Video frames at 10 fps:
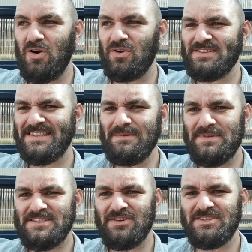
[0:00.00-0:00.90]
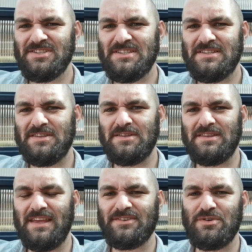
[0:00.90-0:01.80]
Honestly, besides just
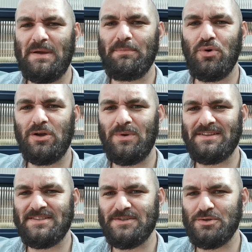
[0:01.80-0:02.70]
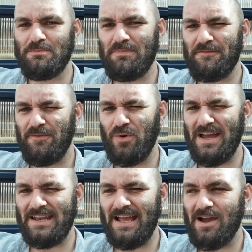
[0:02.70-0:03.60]
the extra paperwork we had to do before
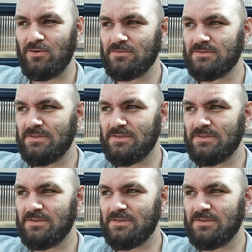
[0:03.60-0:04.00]
heading out,